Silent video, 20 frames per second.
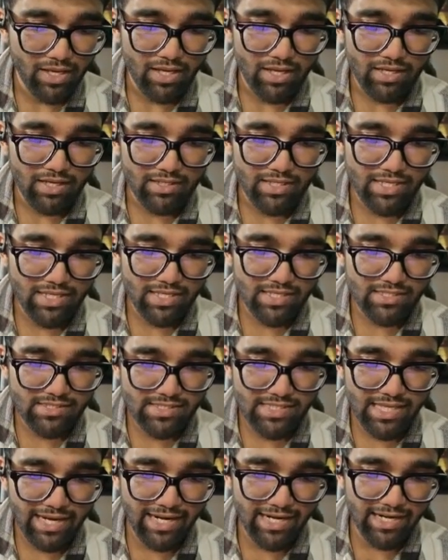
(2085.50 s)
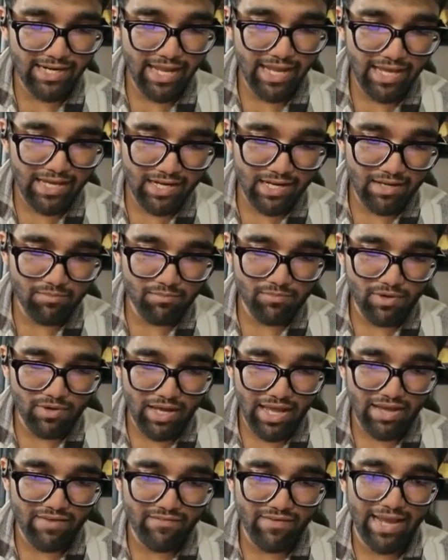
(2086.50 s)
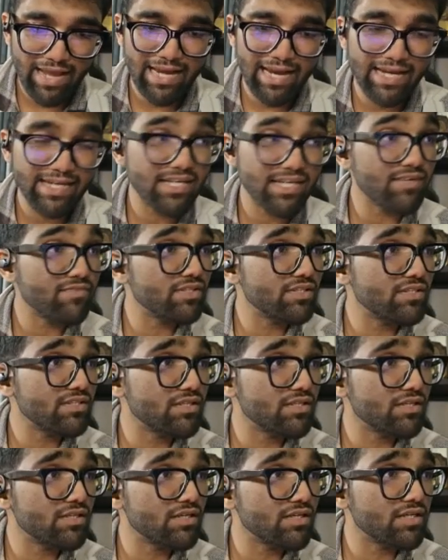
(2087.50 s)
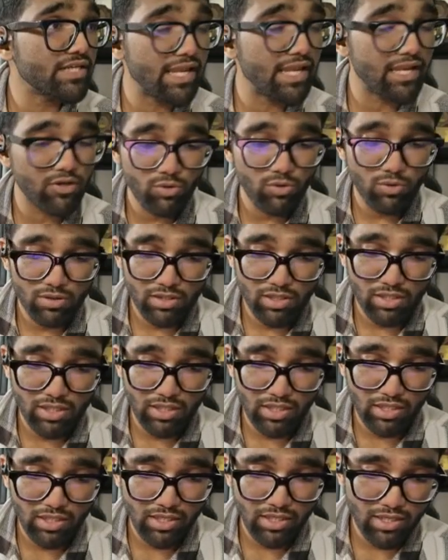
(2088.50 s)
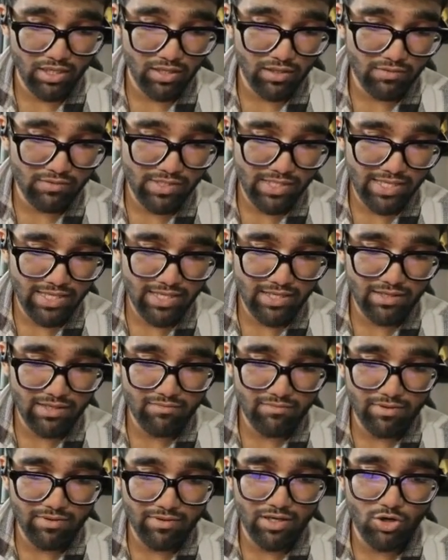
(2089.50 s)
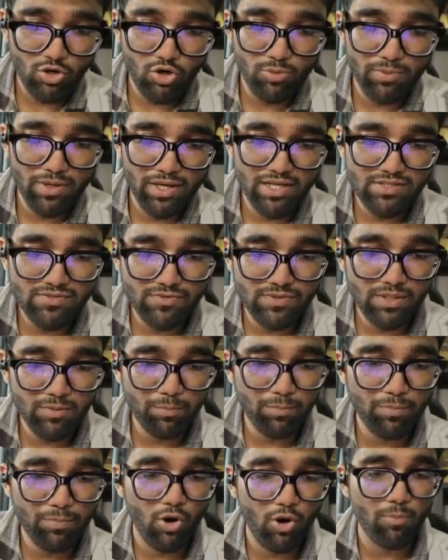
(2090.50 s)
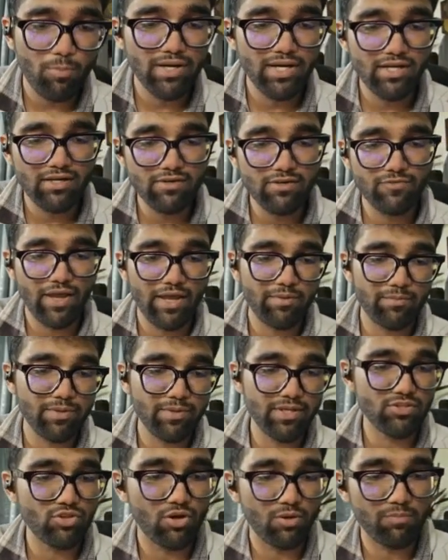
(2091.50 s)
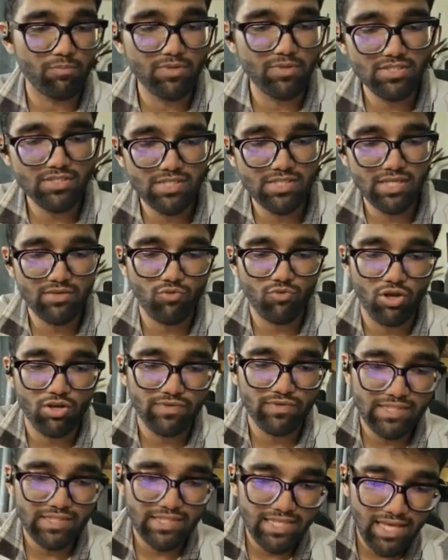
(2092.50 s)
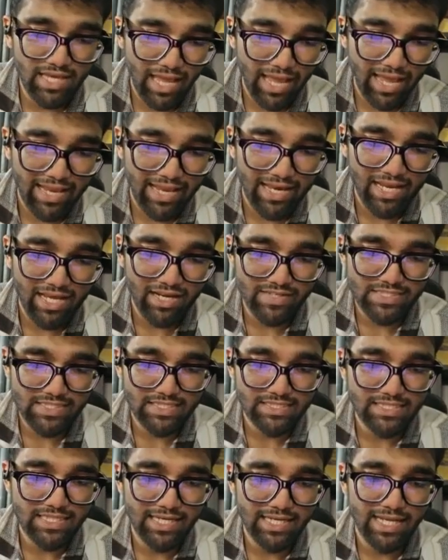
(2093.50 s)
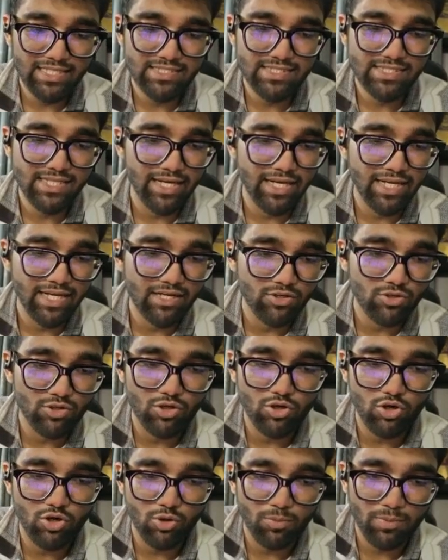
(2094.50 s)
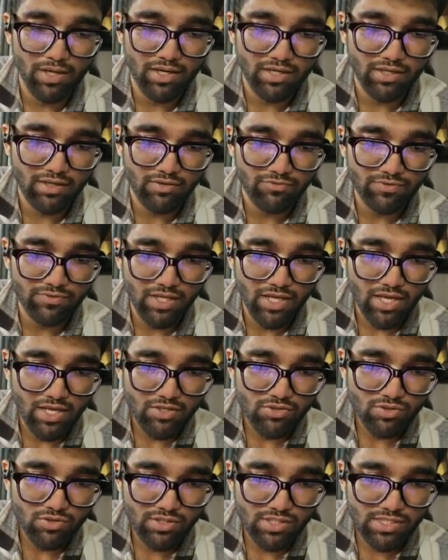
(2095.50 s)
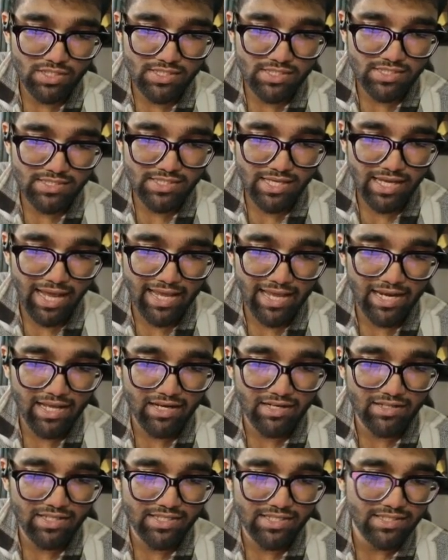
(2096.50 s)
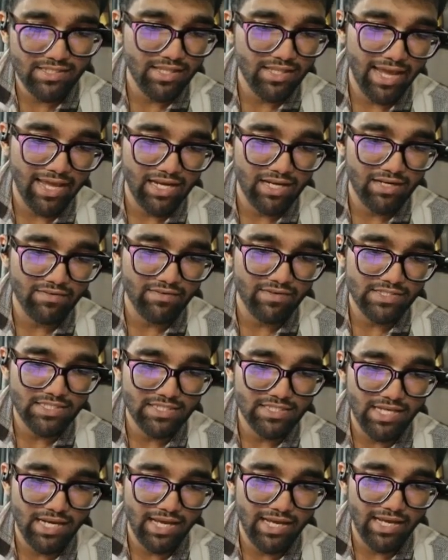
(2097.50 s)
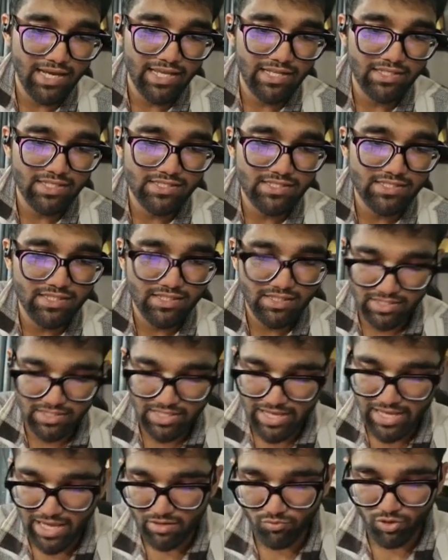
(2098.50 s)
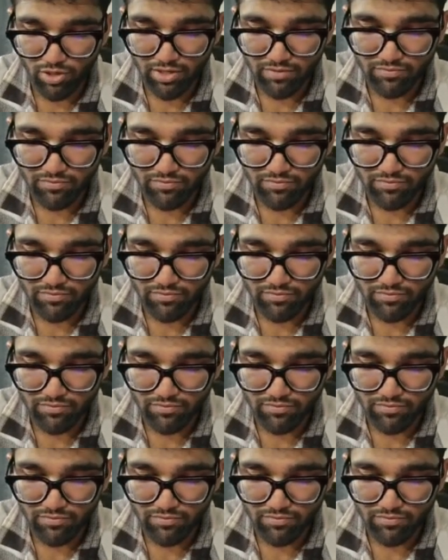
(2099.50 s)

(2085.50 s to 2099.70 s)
The second diagram I have highlighted with the yellow, the glomerulus with a prominent fibrin thrombus involving the hilar vessels and extending into the glomerular tuft. So this is the hilar, these are the hilar vessels, and again these are the yellow, what I've